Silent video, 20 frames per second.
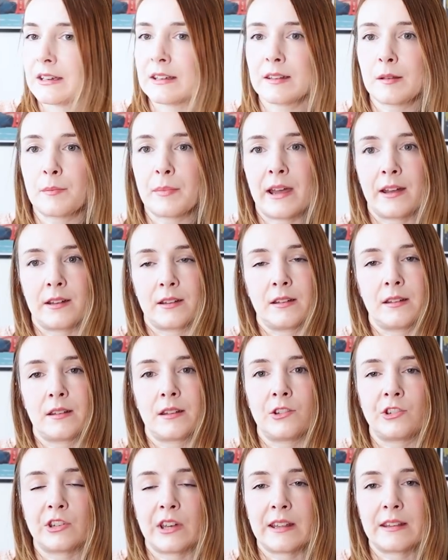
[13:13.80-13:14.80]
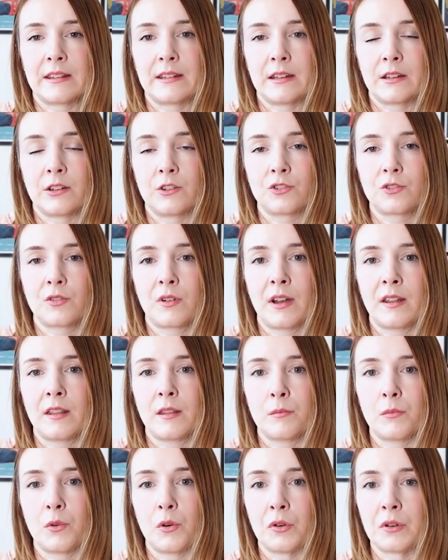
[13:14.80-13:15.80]
it as the pattern suggested and tried
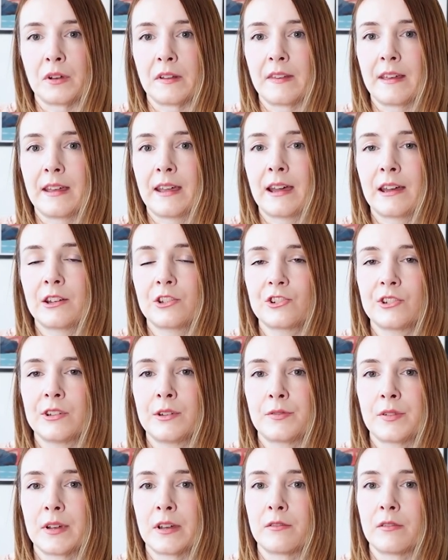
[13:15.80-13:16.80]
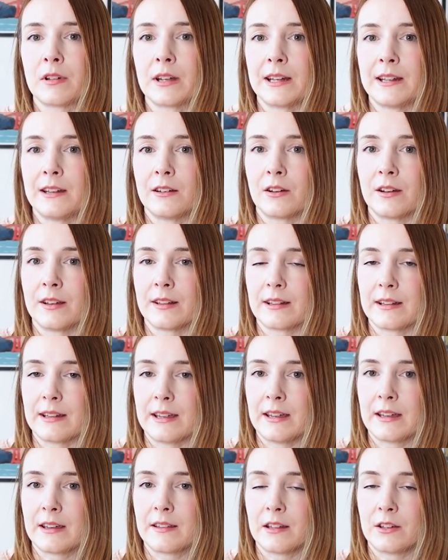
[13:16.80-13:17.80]
them on, and they actually fit really
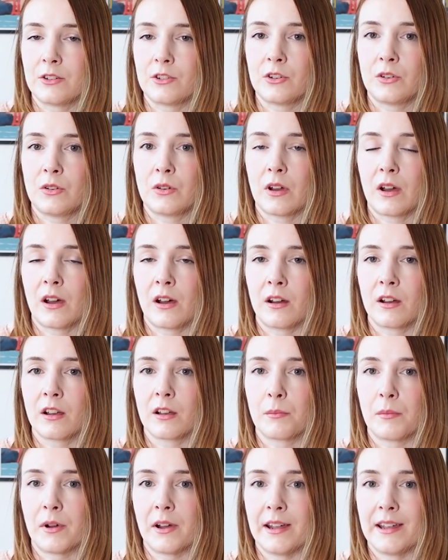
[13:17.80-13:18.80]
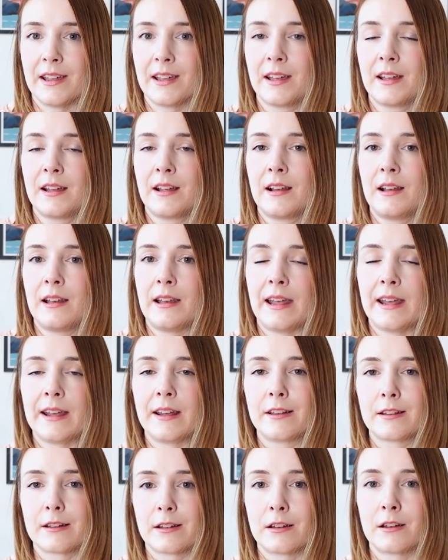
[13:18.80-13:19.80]
nicely, and they do hug my
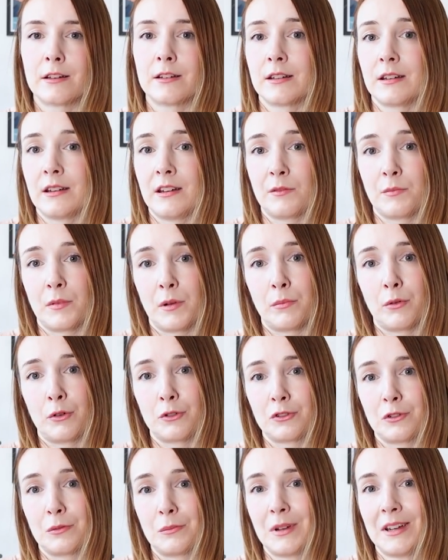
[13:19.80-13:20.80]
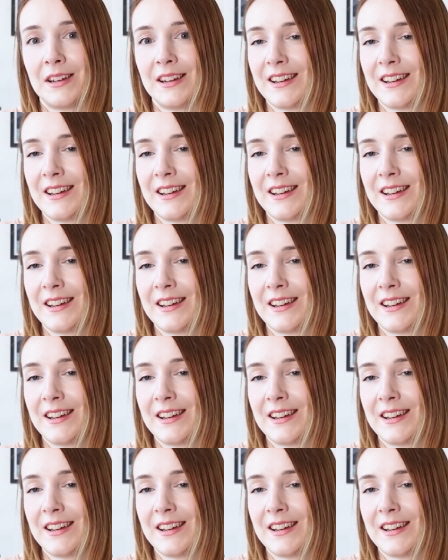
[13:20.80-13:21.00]
legs and underneath my bottom